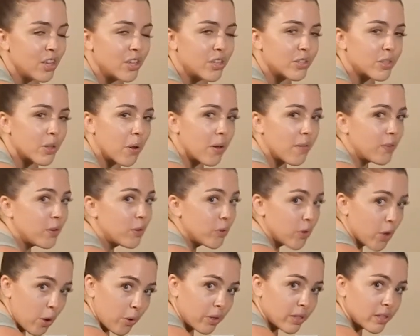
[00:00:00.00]
So if you
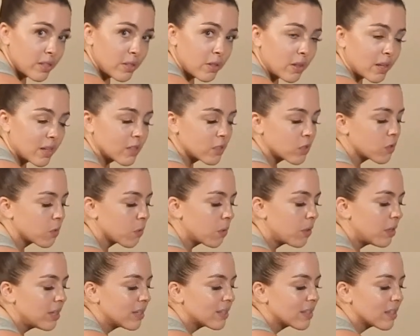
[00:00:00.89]
notice you get
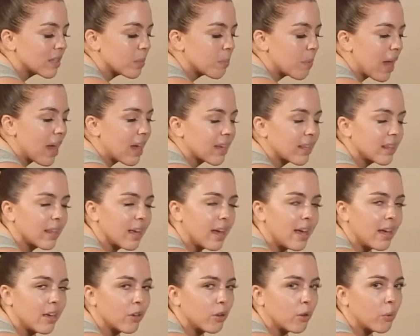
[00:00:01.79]
soreness in the back of the
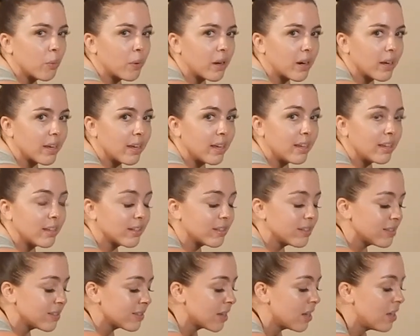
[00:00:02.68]
ankle wearing
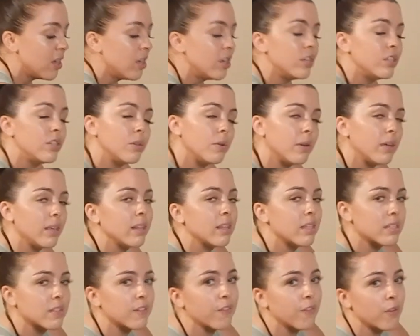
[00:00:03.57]
heels, doing
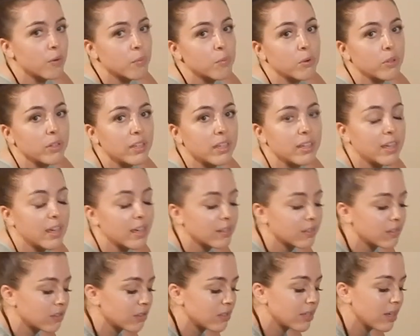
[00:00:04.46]
this foam rolling
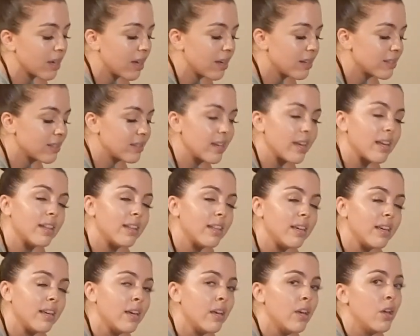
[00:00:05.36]
exercise
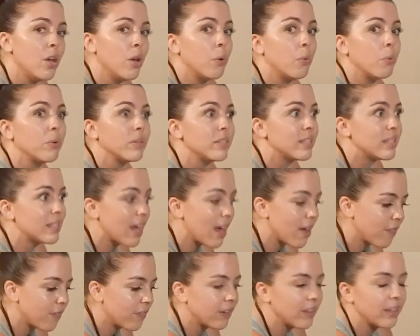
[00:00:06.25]
daily will
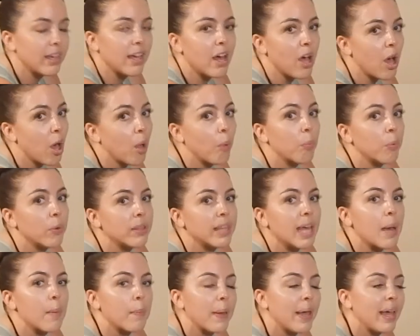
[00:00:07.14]
definitely help with
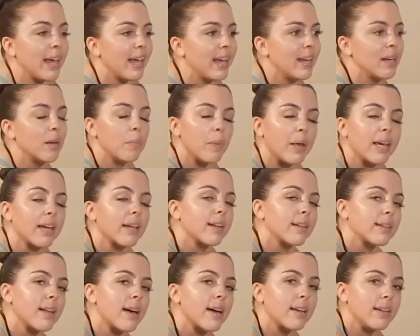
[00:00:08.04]
that pain and make it a
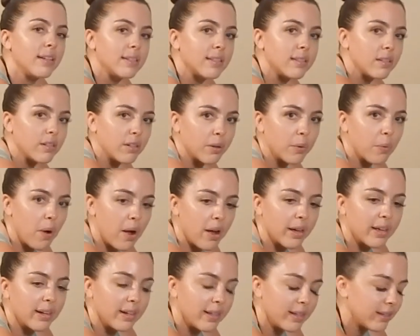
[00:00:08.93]
lot easier to
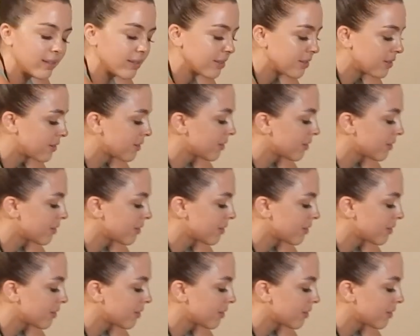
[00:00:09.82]
walk in heels.